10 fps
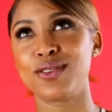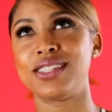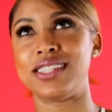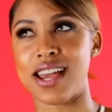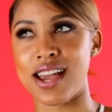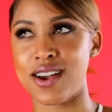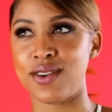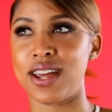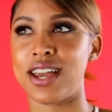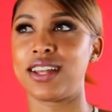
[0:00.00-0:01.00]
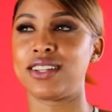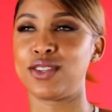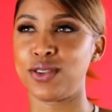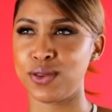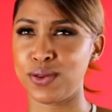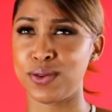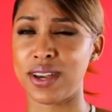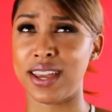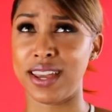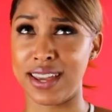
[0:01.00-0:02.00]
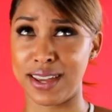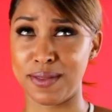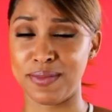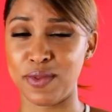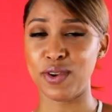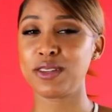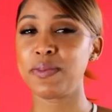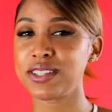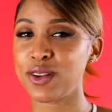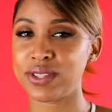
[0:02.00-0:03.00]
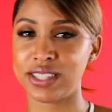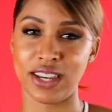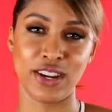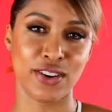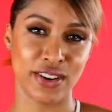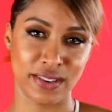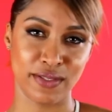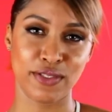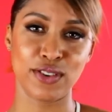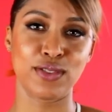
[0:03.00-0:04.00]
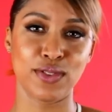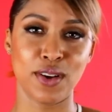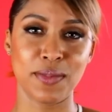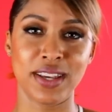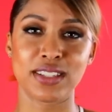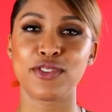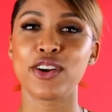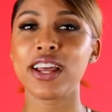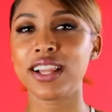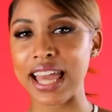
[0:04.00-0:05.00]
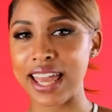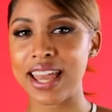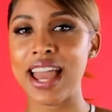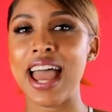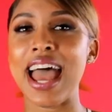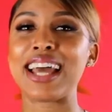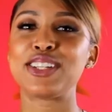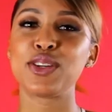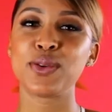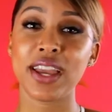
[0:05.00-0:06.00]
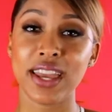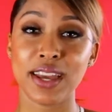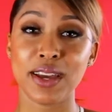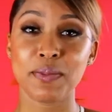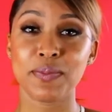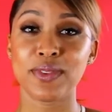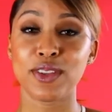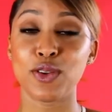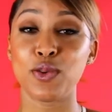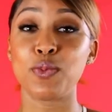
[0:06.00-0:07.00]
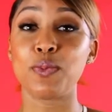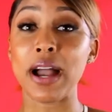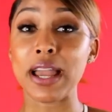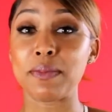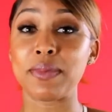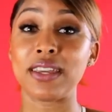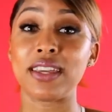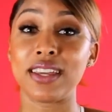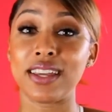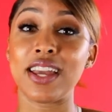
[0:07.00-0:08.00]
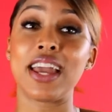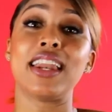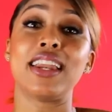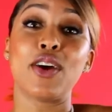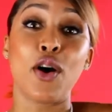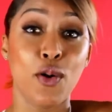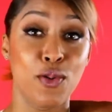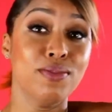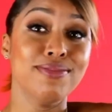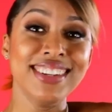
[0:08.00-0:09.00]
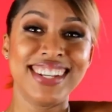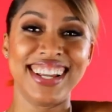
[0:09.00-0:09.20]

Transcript: goes down at 2 a.m. Well, it depends on what city you're in, first of all, because if you're in LA at 2 a.m., you might be headed home.